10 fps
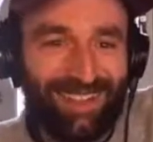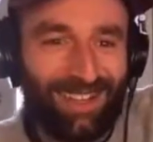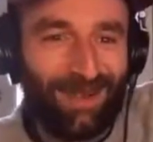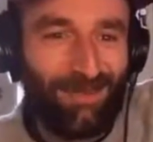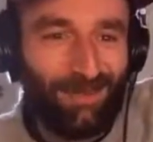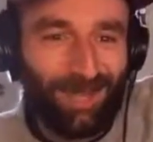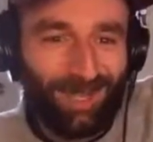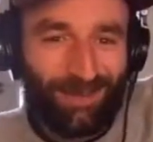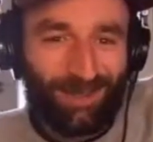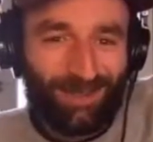But I'll
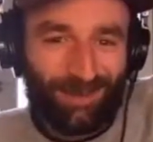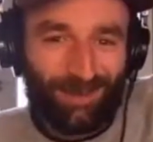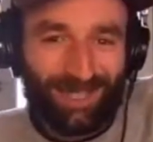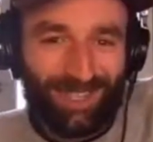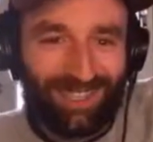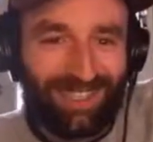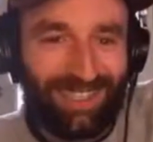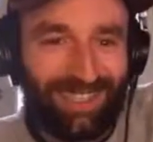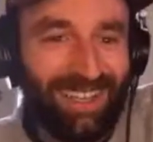give you something more concrete.